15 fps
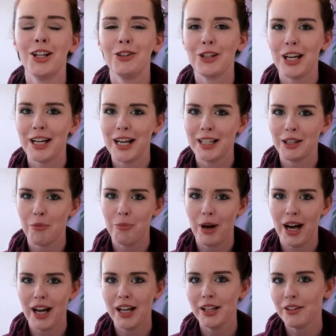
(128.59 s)
looking at the
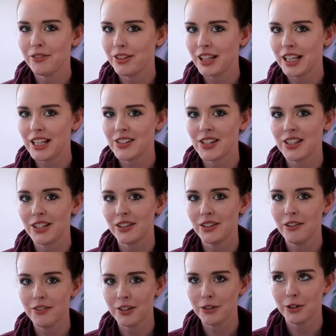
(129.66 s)
pile of things in the
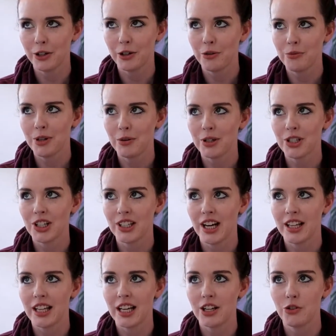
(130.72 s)
living room that we took
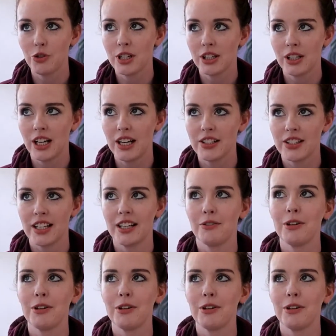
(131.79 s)
out of the entry closet,